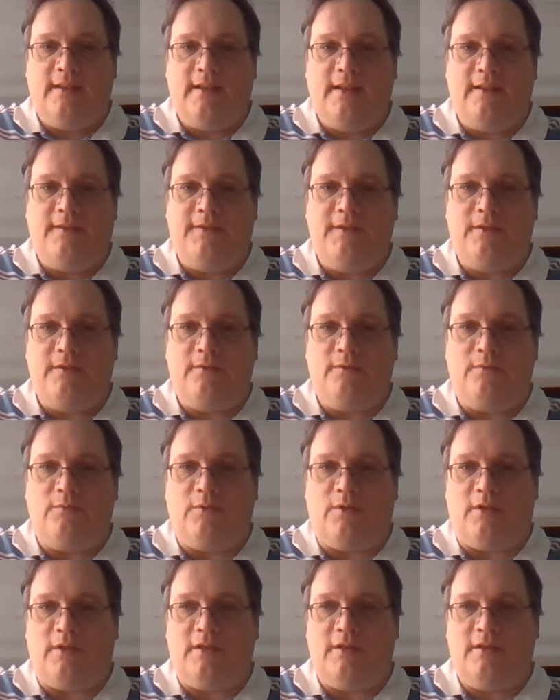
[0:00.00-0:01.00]
if you
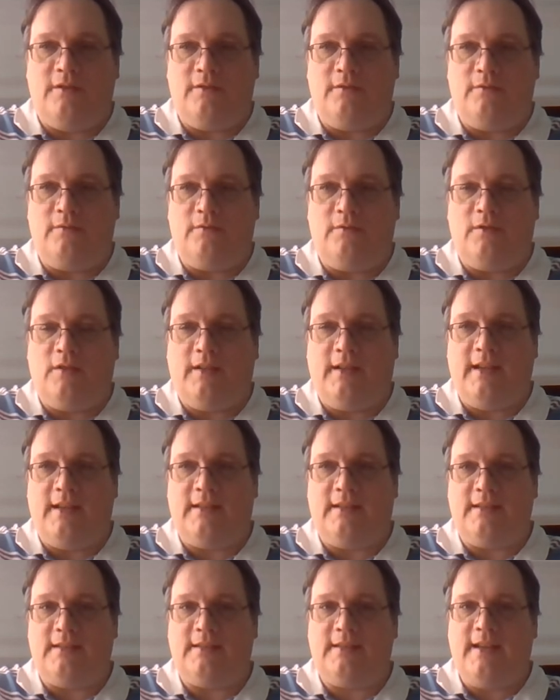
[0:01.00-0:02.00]
were to look
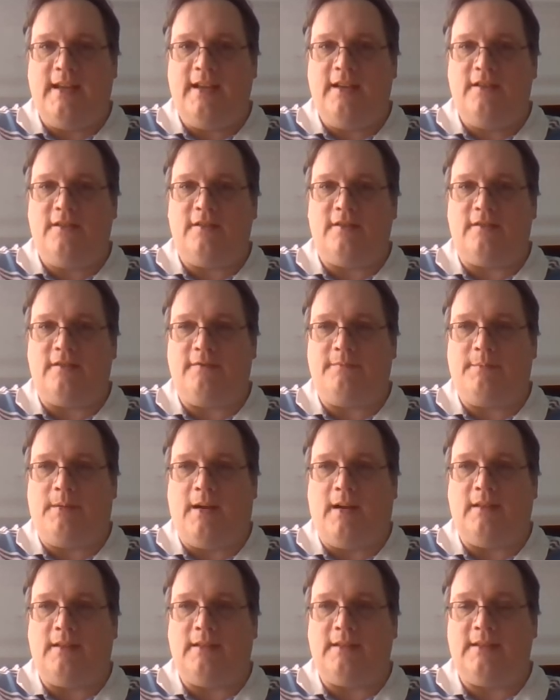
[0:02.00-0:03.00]
at the stages of
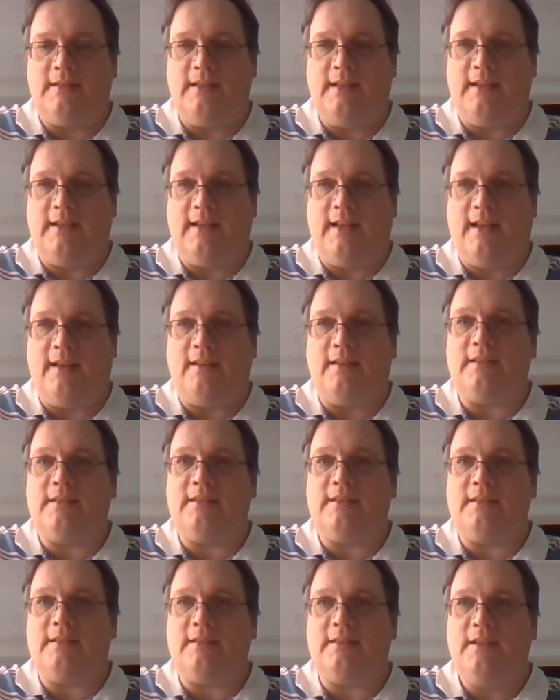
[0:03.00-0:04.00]
policy
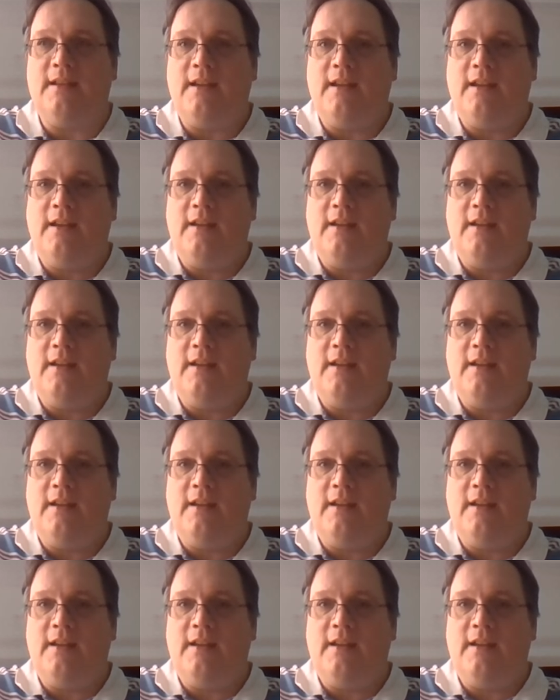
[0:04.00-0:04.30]
analysis,